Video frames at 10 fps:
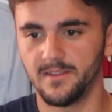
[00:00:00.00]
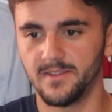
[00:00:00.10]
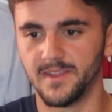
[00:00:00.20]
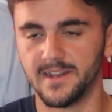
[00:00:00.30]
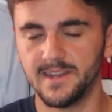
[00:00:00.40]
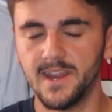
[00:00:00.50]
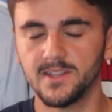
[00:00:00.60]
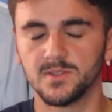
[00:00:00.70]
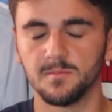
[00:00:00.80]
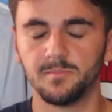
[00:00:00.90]
there
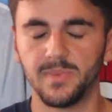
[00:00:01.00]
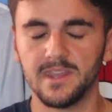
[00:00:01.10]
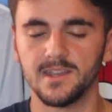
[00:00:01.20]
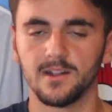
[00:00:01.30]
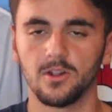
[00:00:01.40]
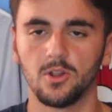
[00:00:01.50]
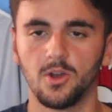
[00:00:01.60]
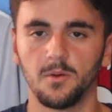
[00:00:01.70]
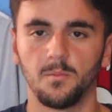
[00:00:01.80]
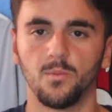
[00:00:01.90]
needs to be a
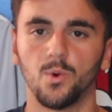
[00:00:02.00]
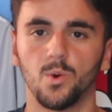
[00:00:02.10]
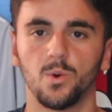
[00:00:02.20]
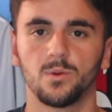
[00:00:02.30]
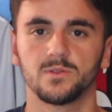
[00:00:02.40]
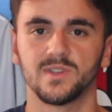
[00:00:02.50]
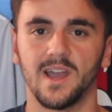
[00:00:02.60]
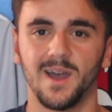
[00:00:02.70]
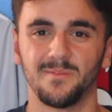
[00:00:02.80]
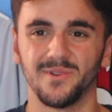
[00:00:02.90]
lot more to
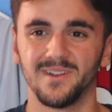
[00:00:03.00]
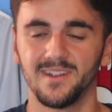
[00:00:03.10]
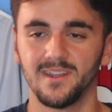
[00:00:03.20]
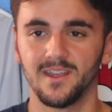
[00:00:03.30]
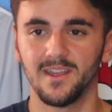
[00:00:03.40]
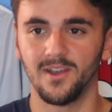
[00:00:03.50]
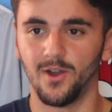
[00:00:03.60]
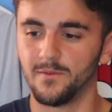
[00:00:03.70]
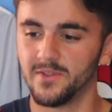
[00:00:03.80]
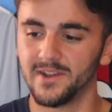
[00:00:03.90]
happen
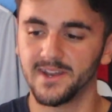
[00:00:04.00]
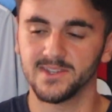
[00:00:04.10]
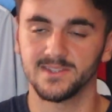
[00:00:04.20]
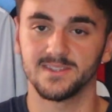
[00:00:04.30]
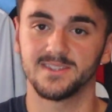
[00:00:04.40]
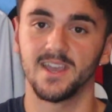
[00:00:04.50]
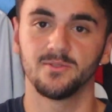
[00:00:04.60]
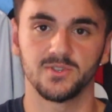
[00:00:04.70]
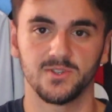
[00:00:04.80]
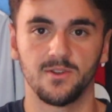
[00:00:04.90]
over the next 10
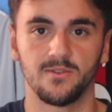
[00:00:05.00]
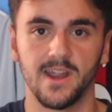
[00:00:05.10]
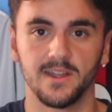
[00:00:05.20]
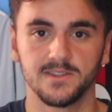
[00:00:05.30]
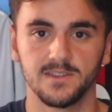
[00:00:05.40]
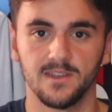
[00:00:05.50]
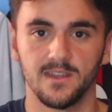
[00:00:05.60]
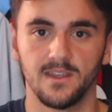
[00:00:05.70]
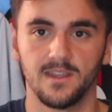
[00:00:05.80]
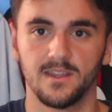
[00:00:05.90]
or so rounds
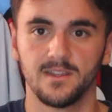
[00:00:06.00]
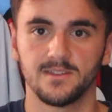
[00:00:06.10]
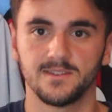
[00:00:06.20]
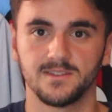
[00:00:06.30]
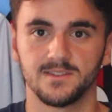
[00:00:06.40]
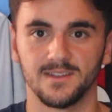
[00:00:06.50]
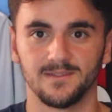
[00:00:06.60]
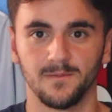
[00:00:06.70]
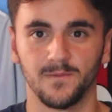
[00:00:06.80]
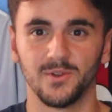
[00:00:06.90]

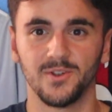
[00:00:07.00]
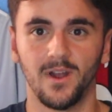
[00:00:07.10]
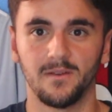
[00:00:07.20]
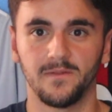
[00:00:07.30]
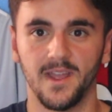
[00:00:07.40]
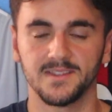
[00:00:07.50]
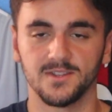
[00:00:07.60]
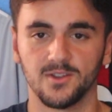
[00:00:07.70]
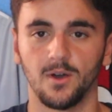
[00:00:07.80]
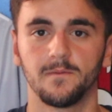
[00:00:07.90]
for United fans
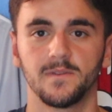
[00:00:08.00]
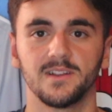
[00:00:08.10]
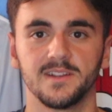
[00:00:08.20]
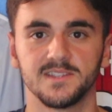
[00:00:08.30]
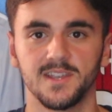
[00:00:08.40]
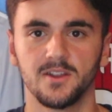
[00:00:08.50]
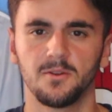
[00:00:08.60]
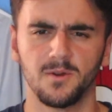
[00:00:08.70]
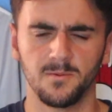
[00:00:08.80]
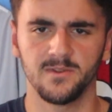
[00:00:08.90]
to confidently say, you know
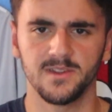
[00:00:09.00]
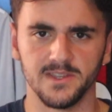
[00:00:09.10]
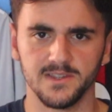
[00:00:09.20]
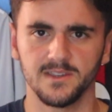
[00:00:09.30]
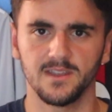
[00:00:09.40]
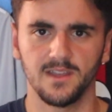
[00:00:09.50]
what, we're in this.